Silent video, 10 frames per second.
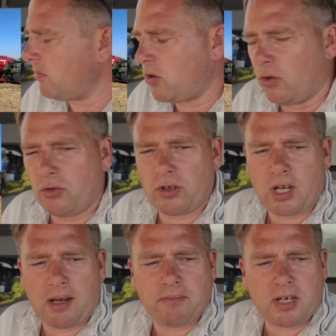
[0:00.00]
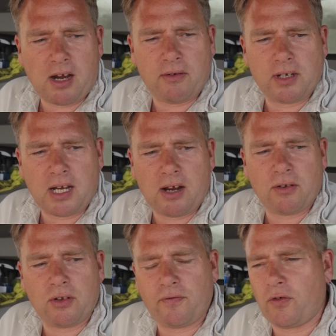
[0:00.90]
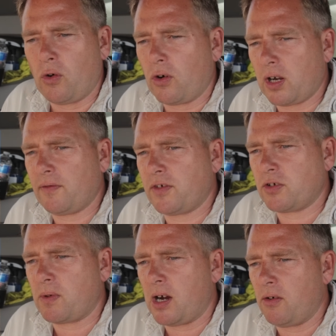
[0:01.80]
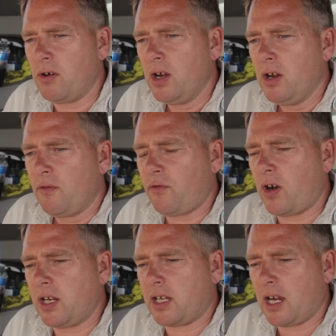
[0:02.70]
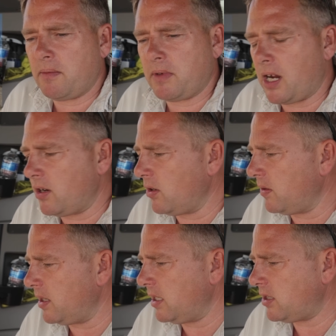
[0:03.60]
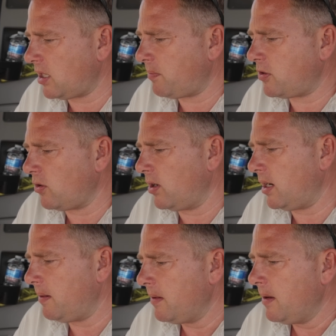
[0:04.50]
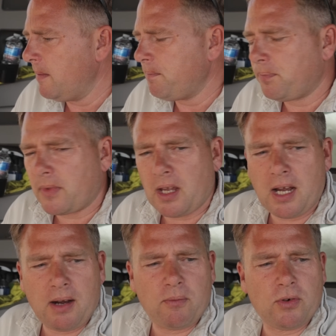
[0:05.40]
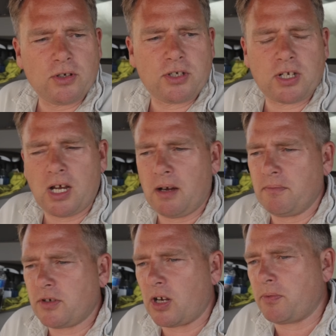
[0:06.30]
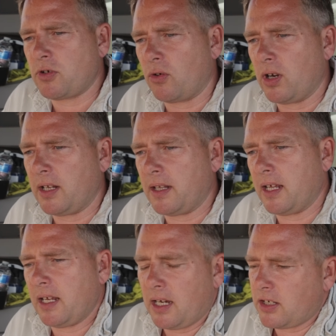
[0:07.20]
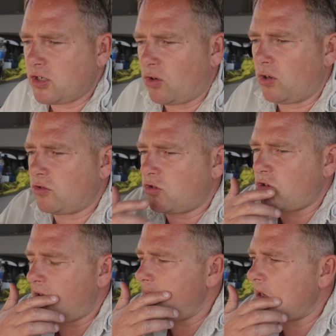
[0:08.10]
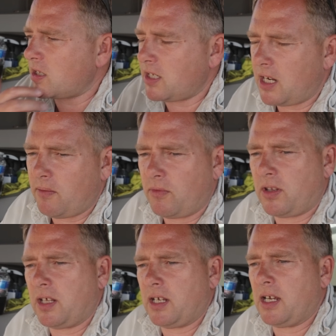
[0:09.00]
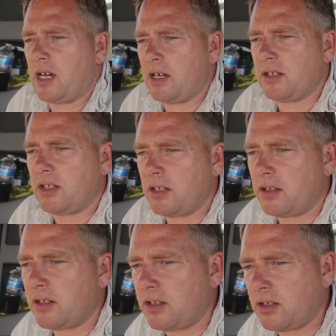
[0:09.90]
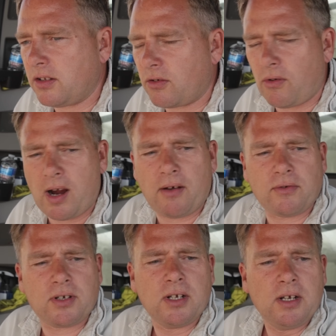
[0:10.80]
Gordon came tearing down on the forklift as well. Freddie came down on the subsoiler and was subsoiling the soil to try and mix it in with the ground.